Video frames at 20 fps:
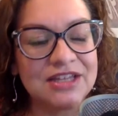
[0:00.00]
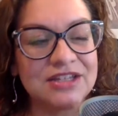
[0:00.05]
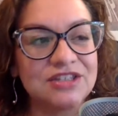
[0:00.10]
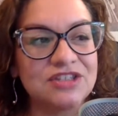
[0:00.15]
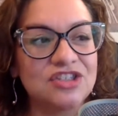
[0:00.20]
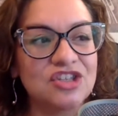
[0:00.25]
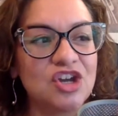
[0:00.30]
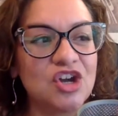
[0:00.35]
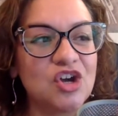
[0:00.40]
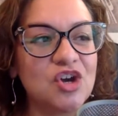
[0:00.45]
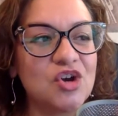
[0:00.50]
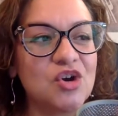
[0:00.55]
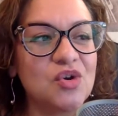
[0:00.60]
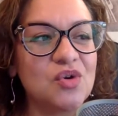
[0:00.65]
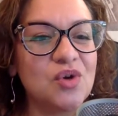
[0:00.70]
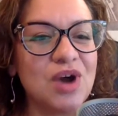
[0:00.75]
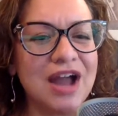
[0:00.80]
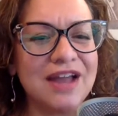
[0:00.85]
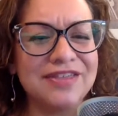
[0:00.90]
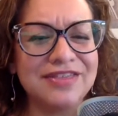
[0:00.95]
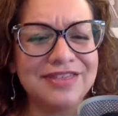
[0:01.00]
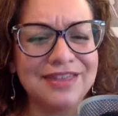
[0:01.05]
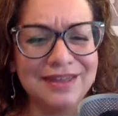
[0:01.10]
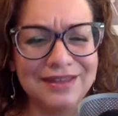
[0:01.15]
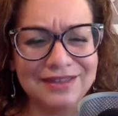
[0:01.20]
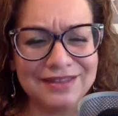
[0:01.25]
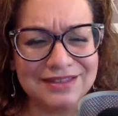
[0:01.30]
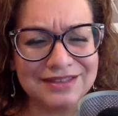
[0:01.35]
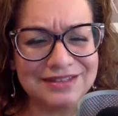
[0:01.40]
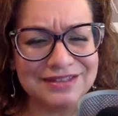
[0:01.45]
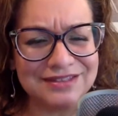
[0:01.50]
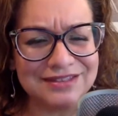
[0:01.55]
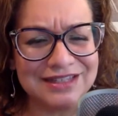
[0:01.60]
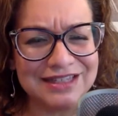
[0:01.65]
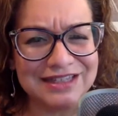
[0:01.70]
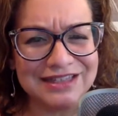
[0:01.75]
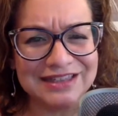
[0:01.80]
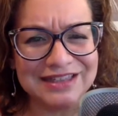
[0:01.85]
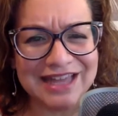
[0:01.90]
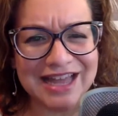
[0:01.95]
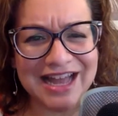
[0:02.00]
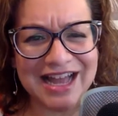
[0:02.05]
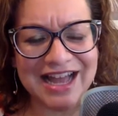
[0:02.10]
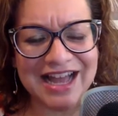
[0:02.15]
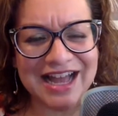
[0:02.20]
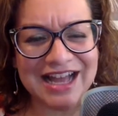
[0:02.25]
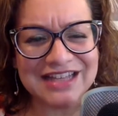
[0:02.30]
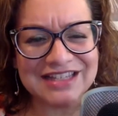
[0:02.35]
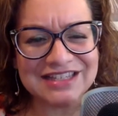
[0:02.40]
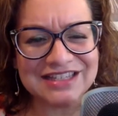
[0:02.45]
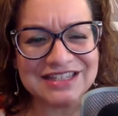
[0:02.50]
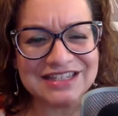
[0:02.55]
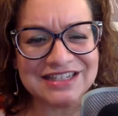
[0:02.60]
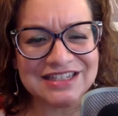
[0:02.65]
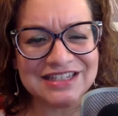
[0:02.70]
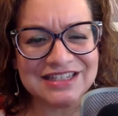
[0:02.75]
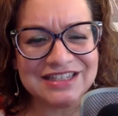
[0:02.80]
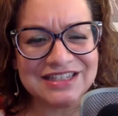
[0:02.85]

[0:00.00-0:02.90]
So I think this is the last,